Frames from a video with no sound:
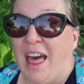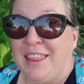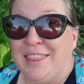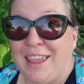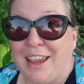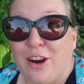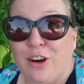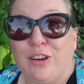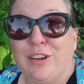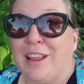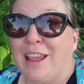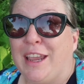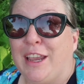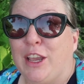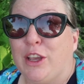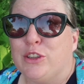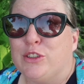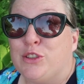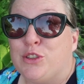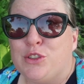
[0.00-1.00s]
And they are
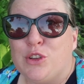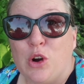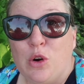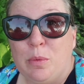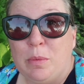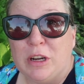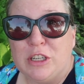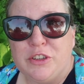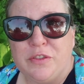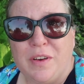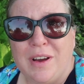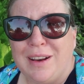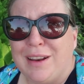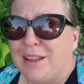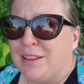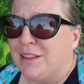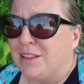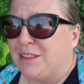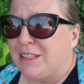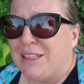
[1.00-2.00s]
like so much fun,
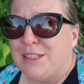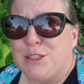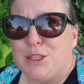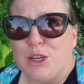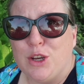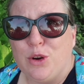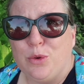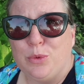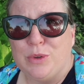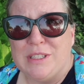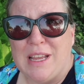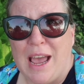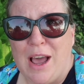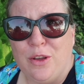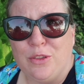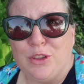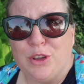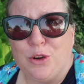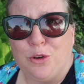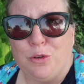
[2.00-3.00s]
and the lead singer was
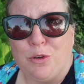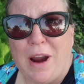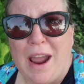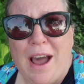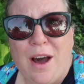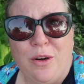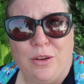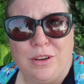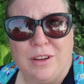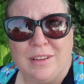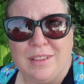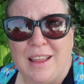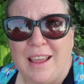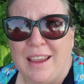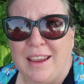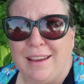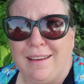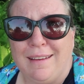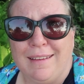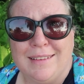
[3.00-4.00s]
out in the crowd
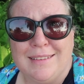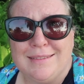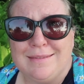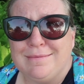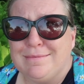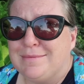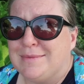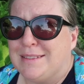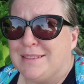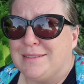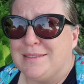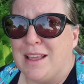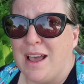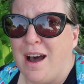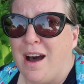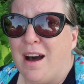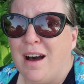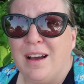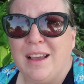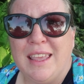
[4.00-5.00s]
like
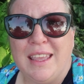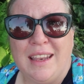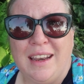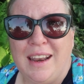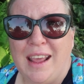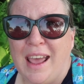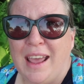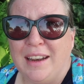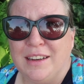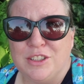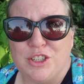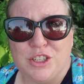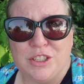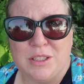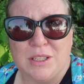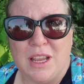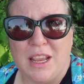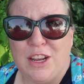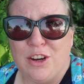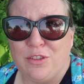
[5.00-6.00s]
hugging and
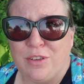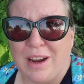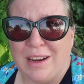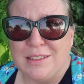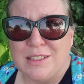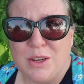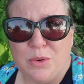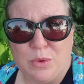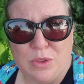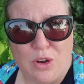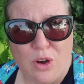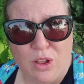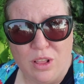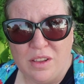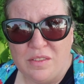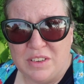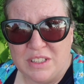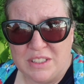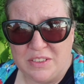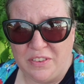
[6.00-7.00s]
just interacting with
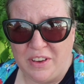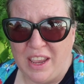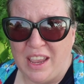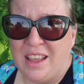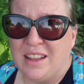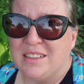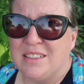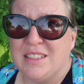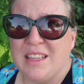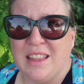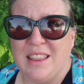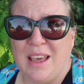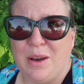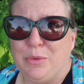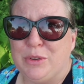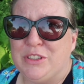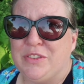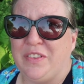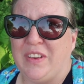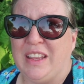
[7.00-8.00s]
all of his fans.
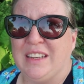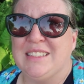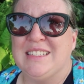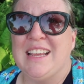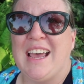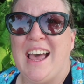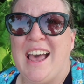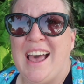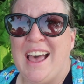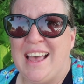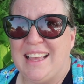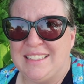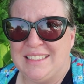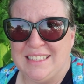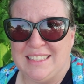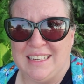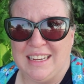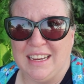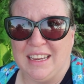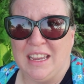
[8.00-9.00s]
That was
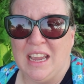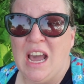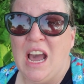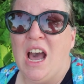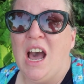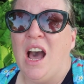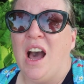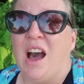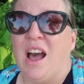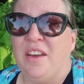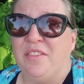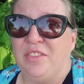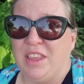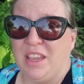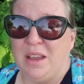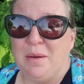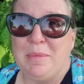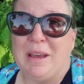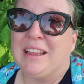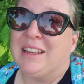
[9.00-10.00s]
fantastic. If
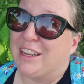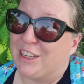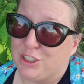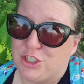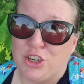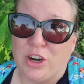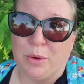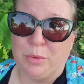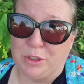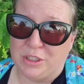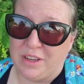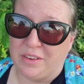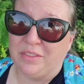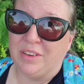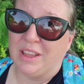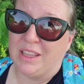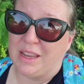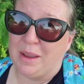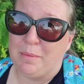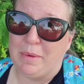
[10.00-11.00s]
they come back next year, I will
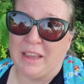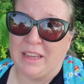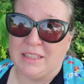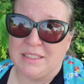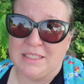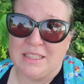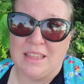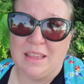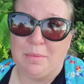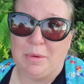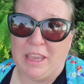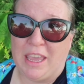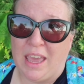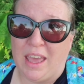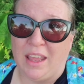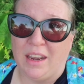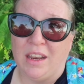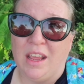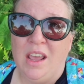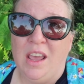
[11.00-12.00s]
definitely come back and see them
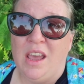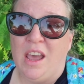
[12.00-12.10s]
again.